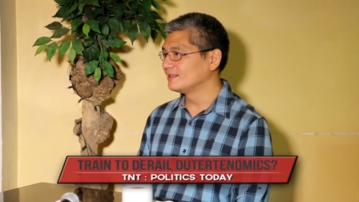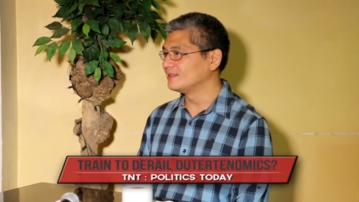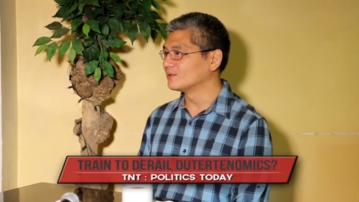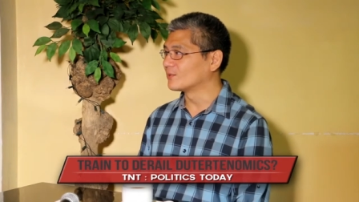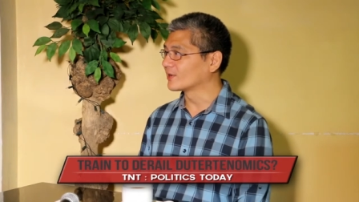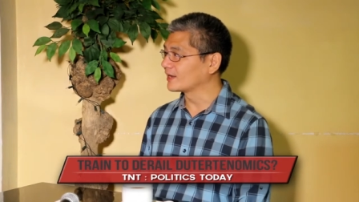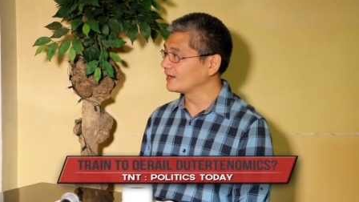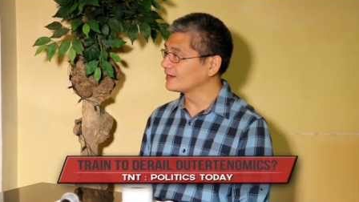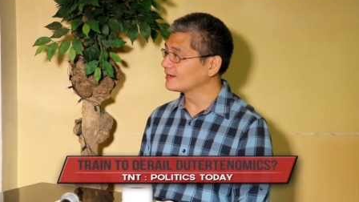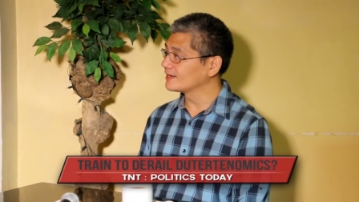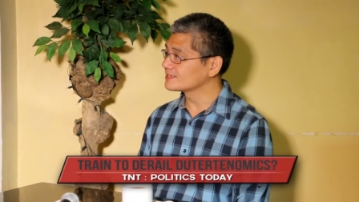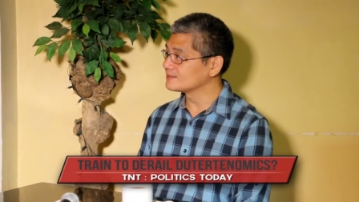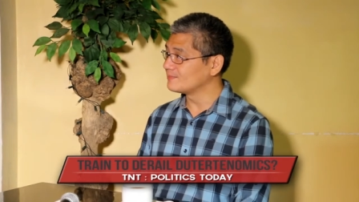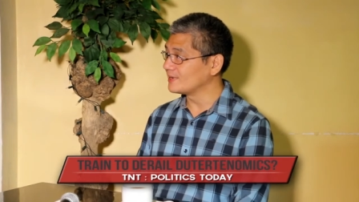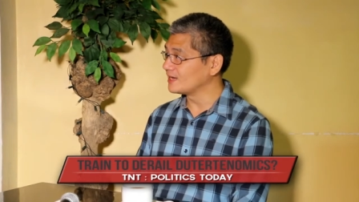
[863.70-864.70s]
the working
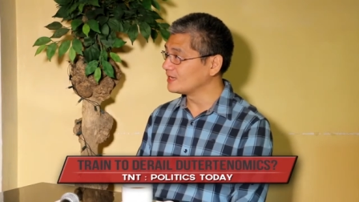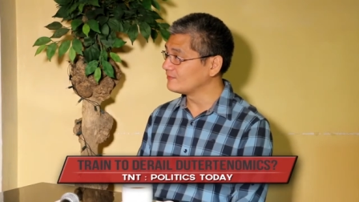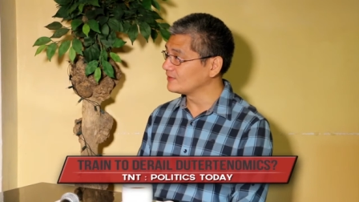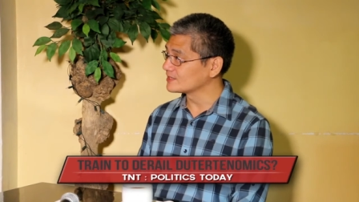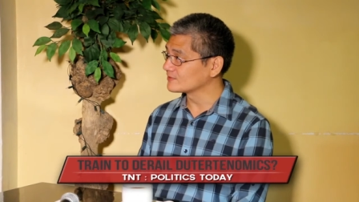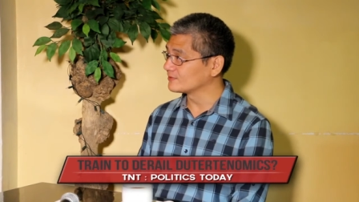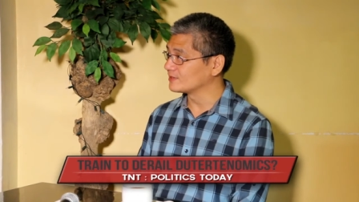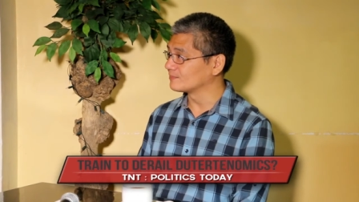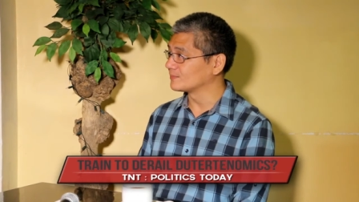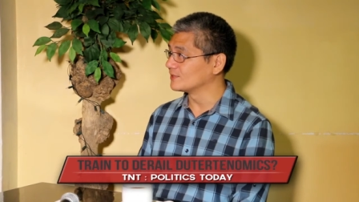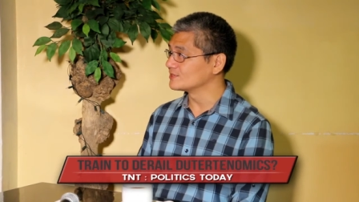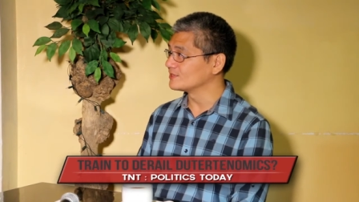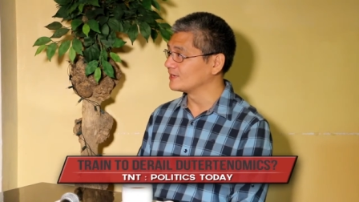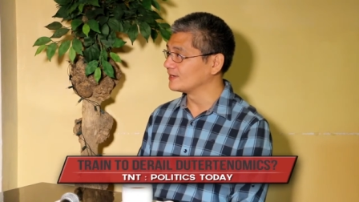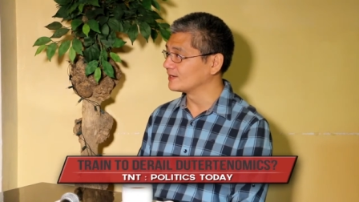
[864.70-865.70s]
class benefits from the
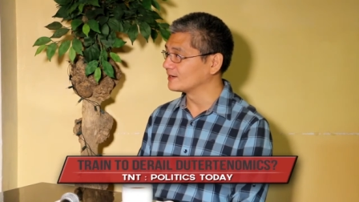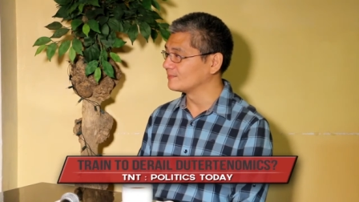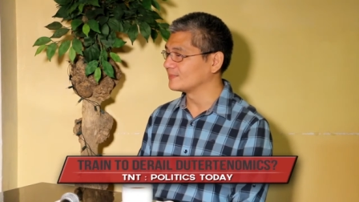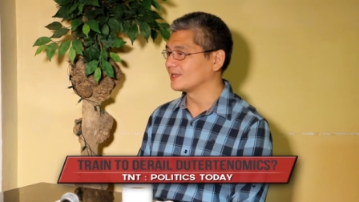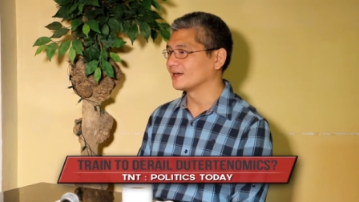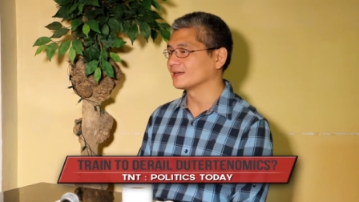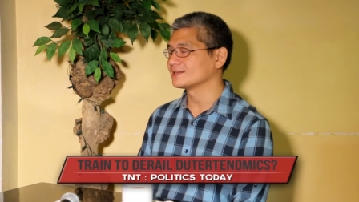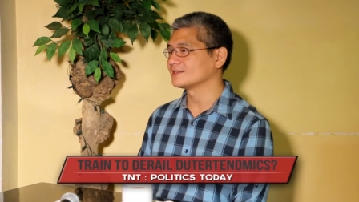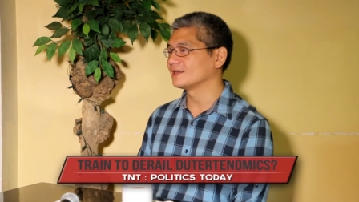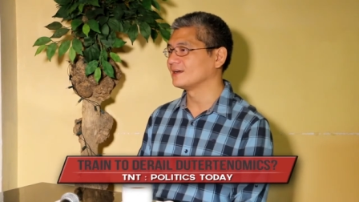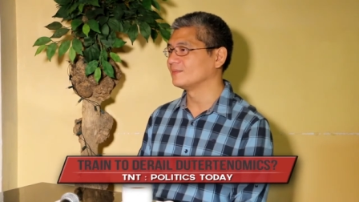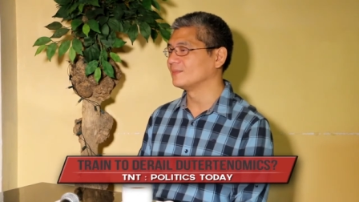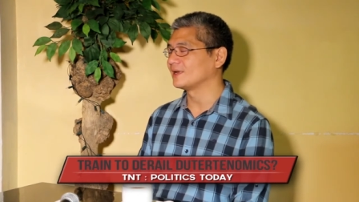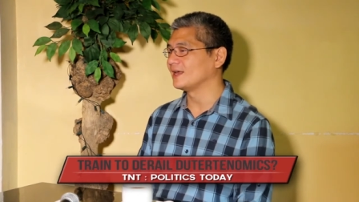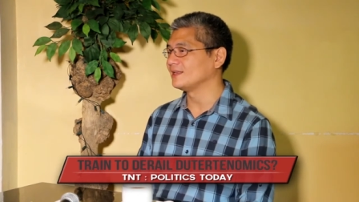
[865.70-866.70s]
personal income tax.
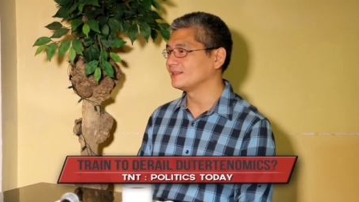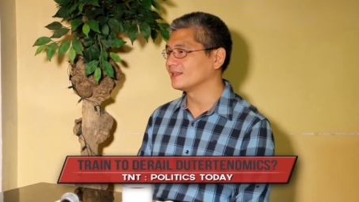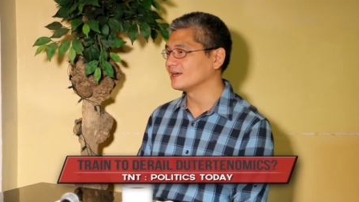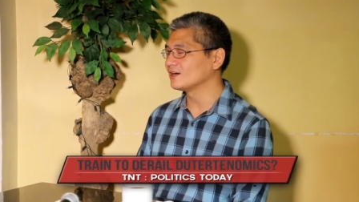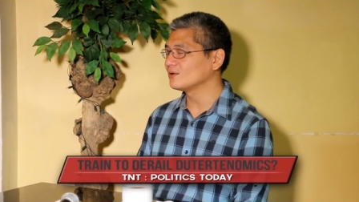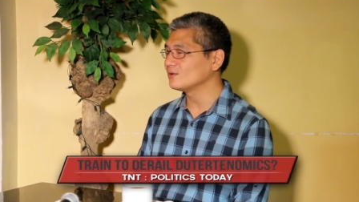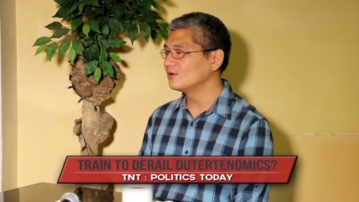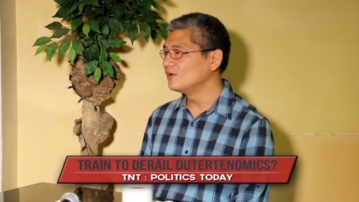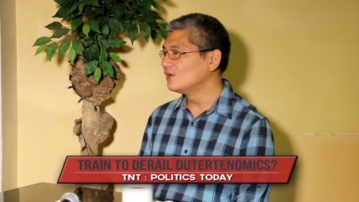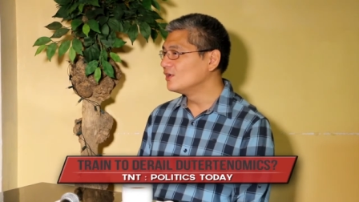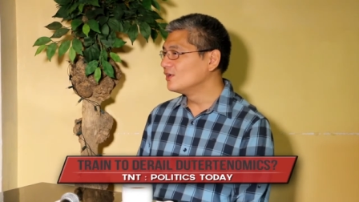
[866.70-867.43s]
Um, right now,